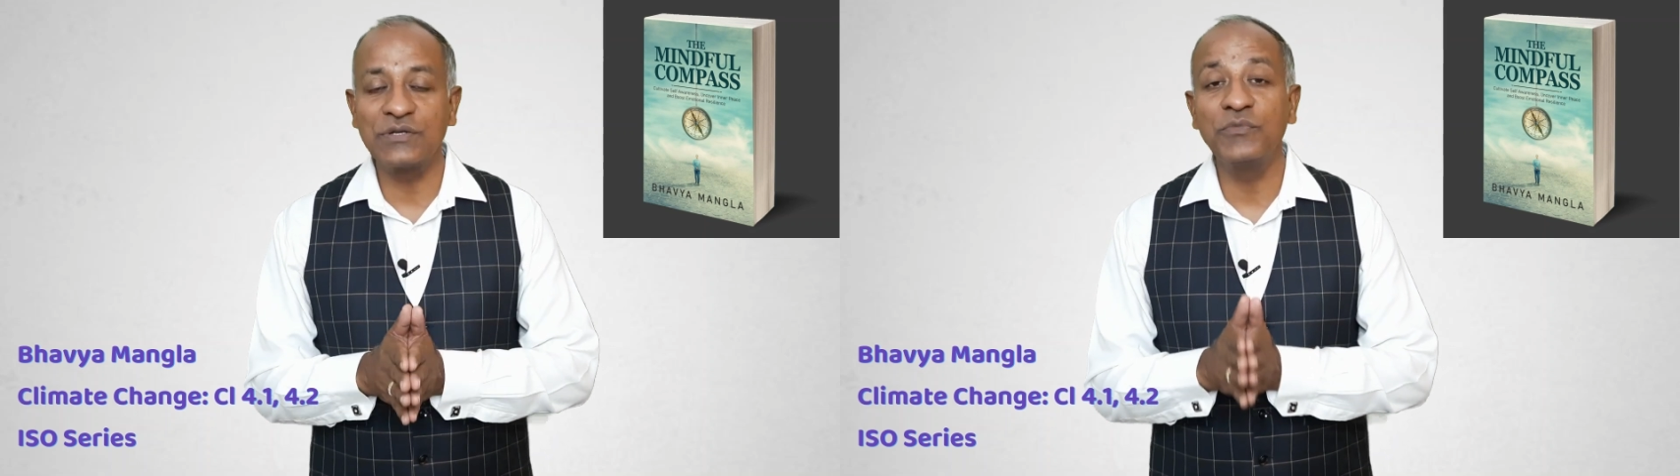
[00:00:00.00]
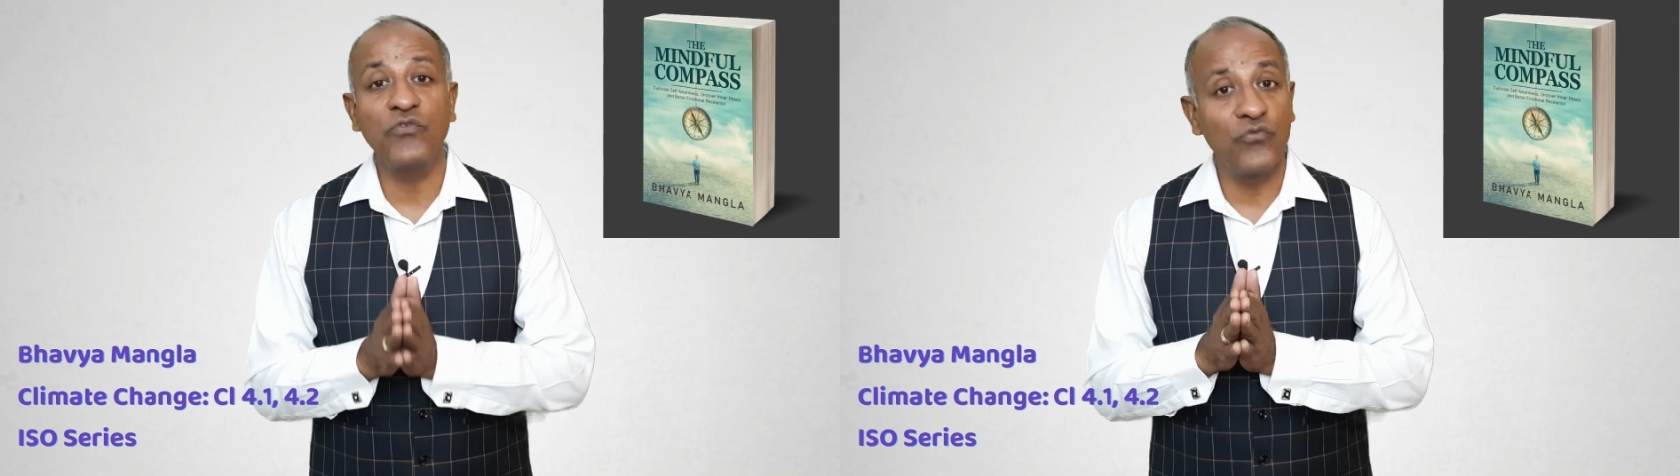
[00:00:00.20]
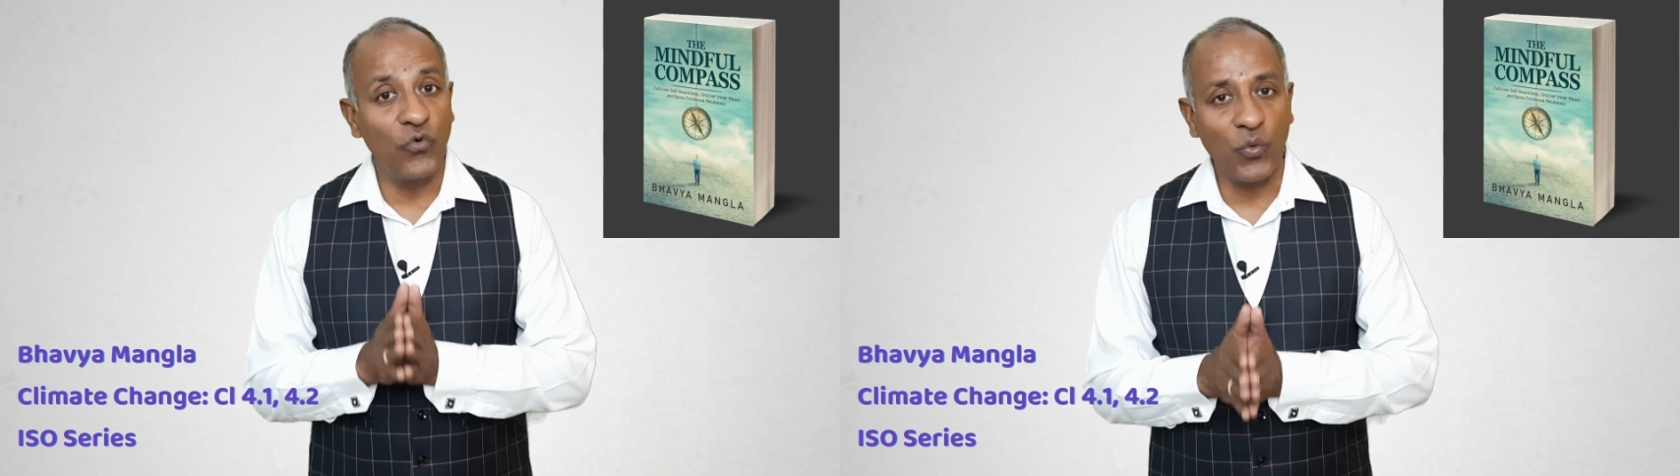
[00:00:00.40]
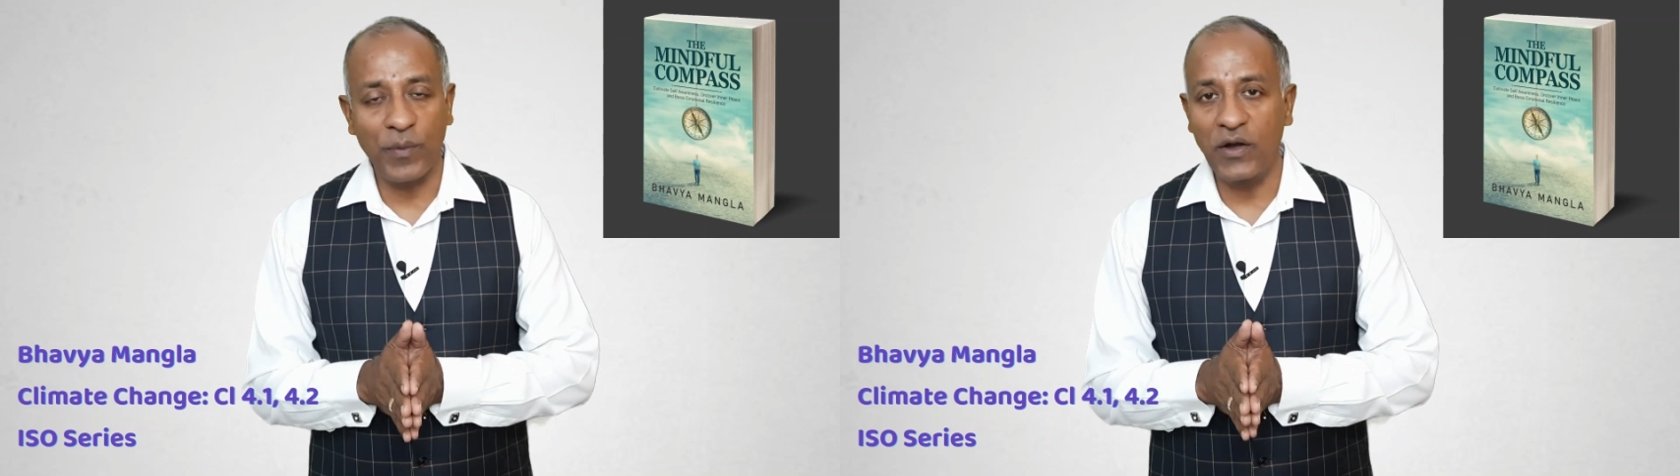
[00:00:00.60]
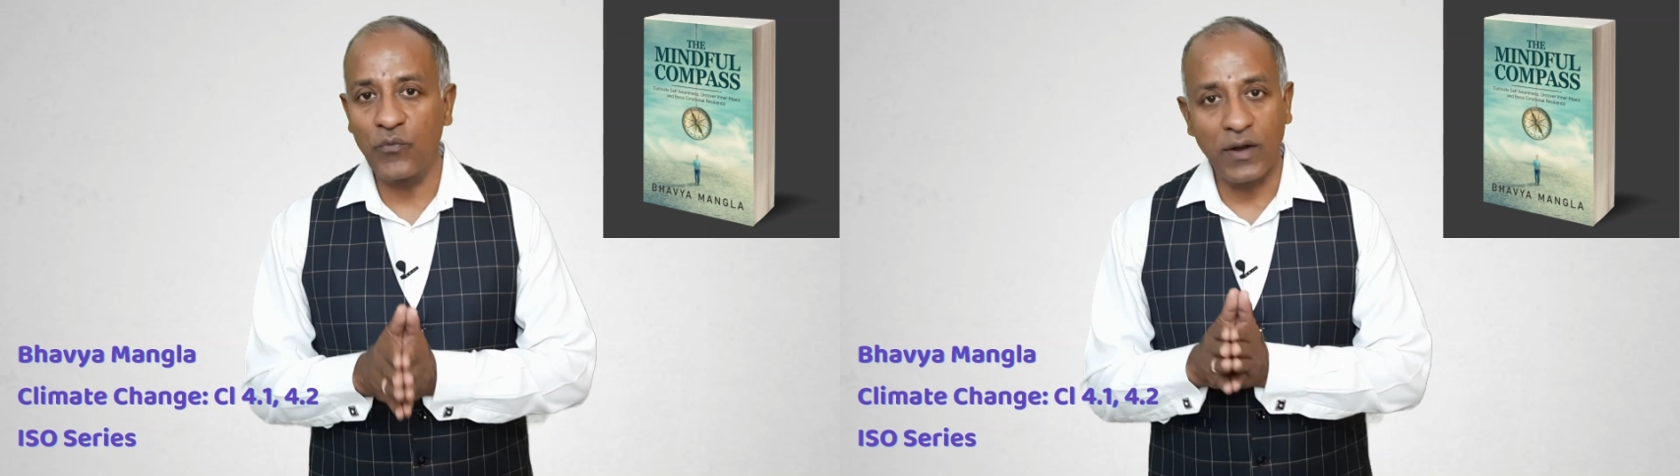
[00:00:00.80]
number
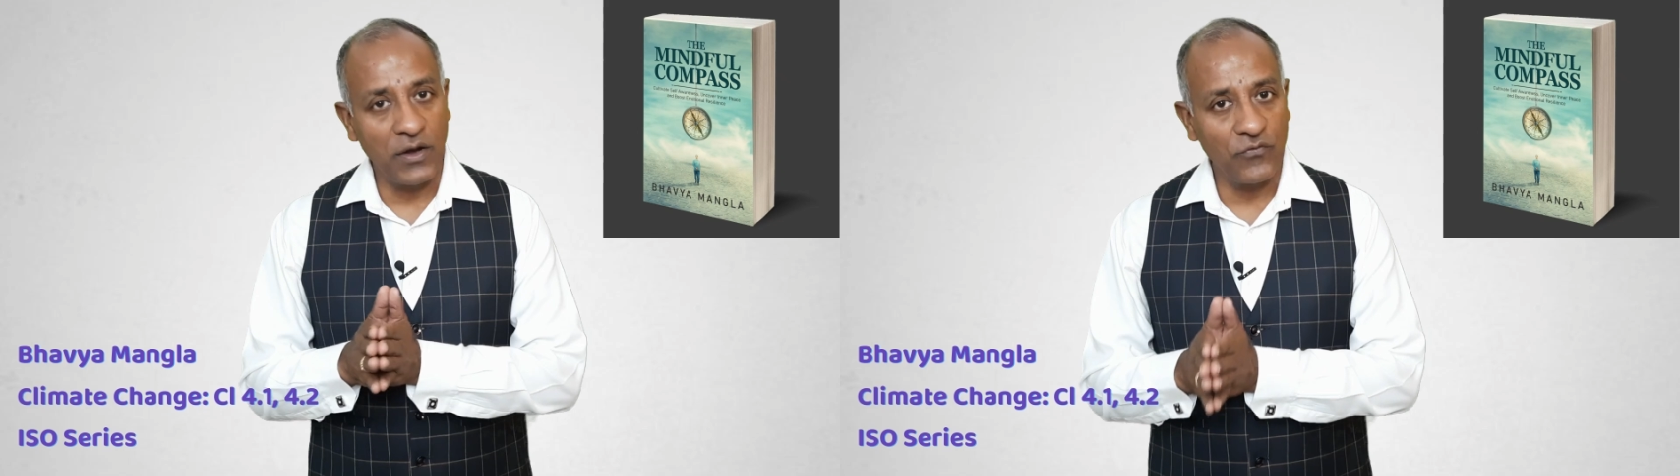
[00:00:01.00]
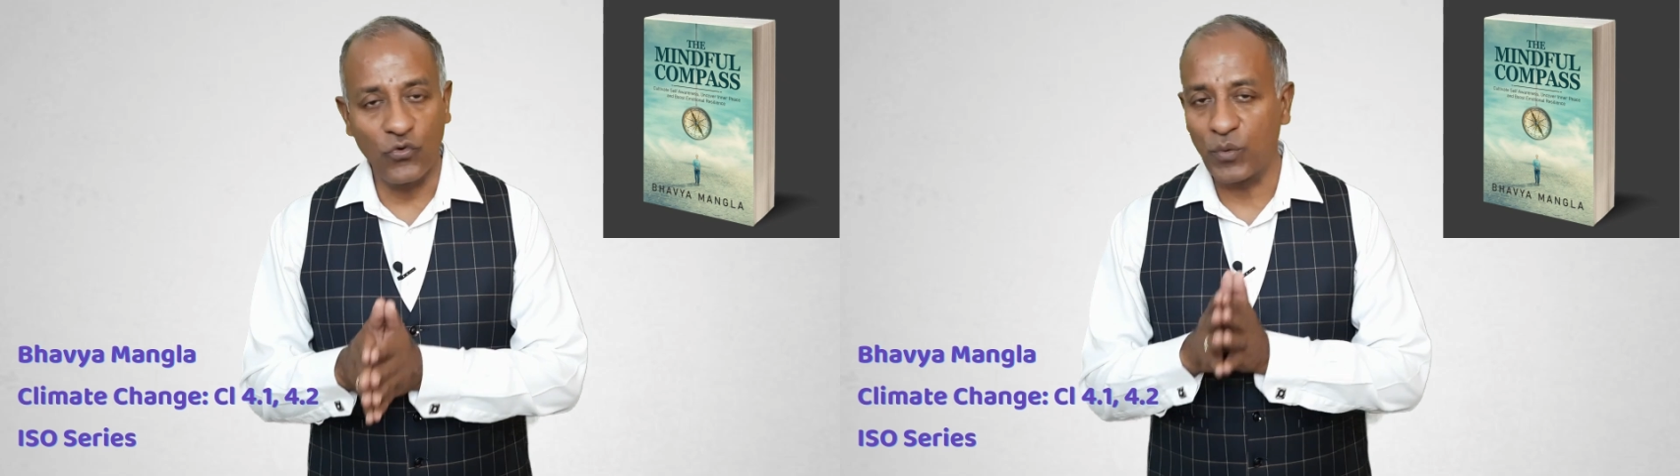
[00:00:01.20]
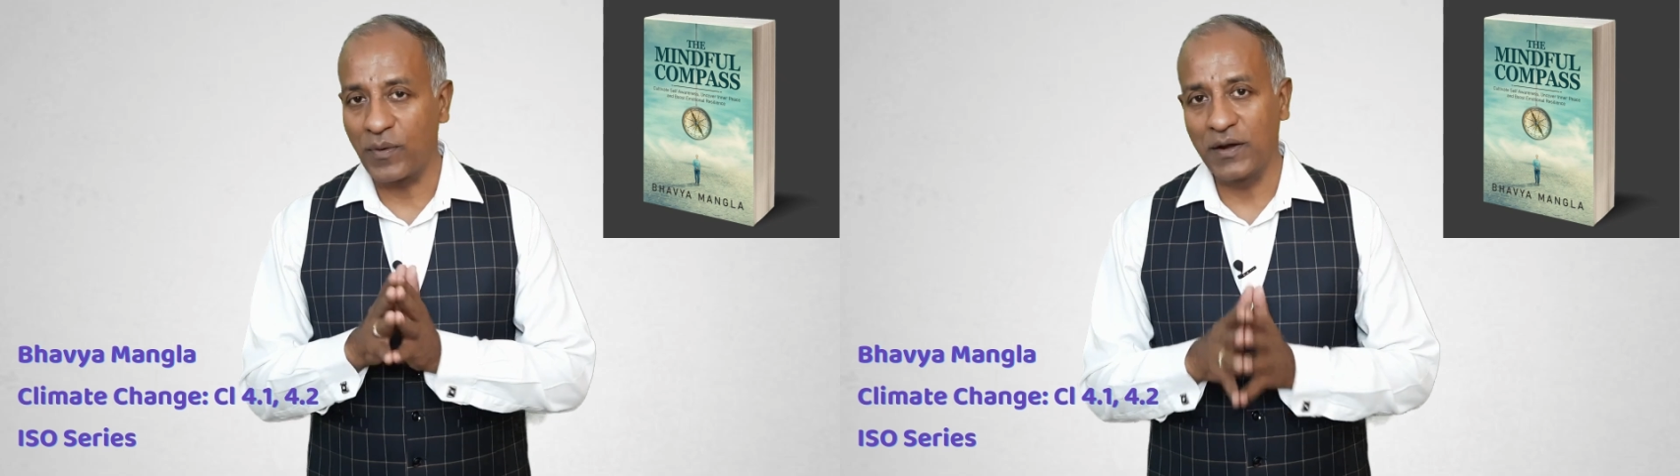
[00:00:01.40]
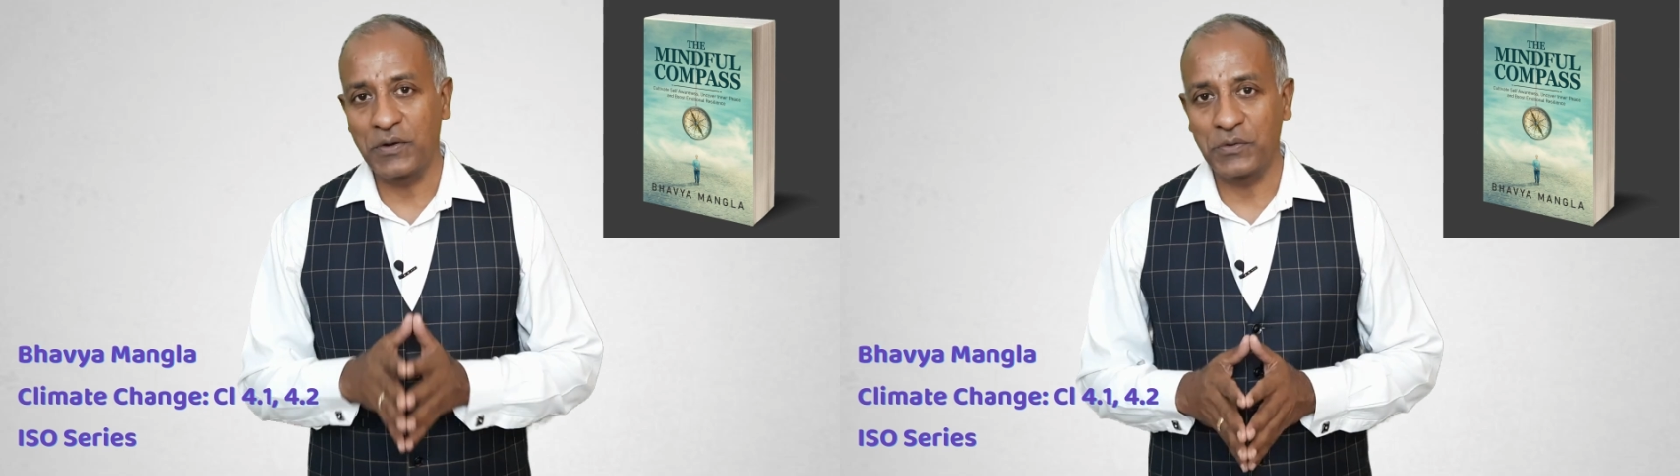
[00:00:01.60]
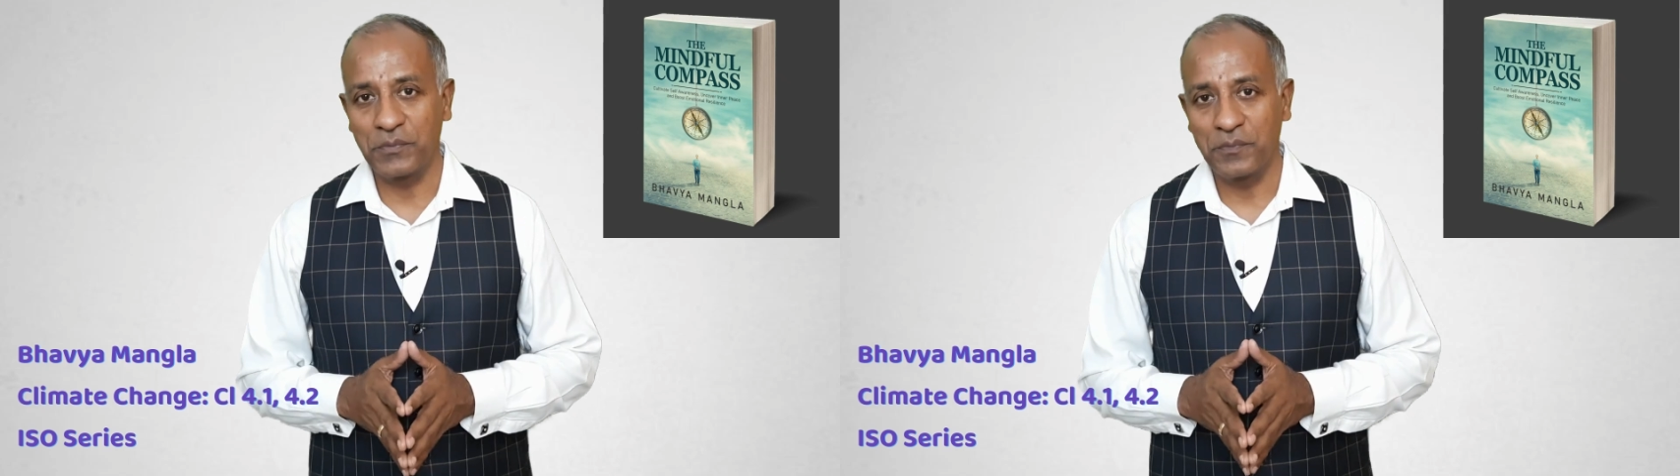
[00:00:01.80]
4.1 and
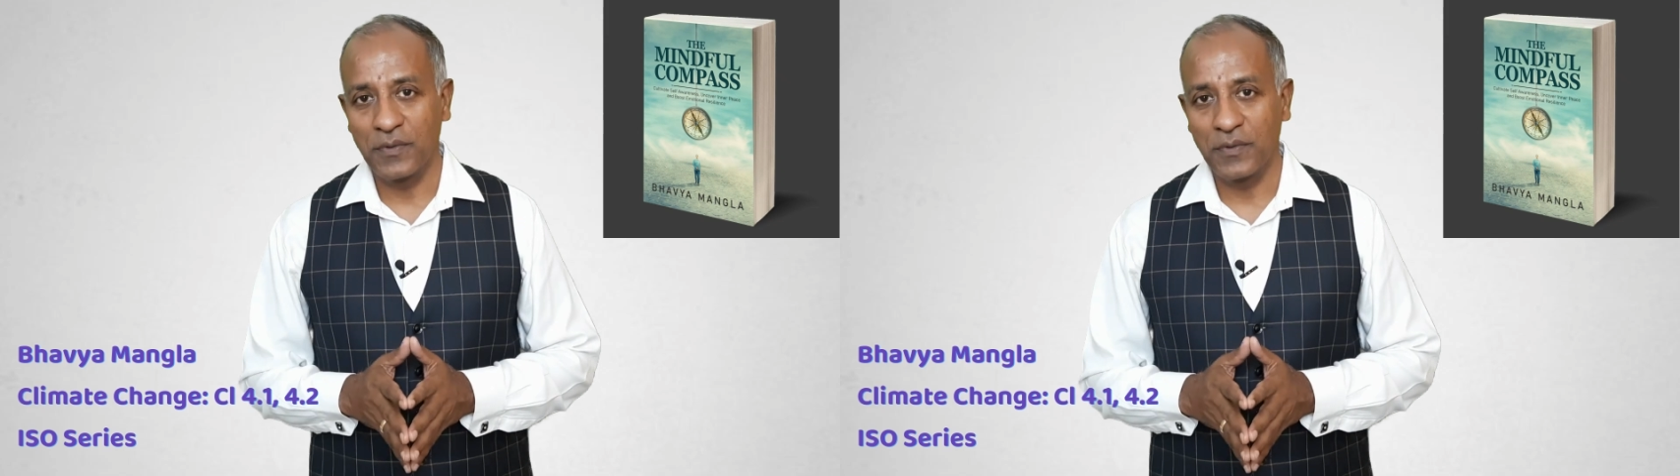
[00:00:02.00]
4.2.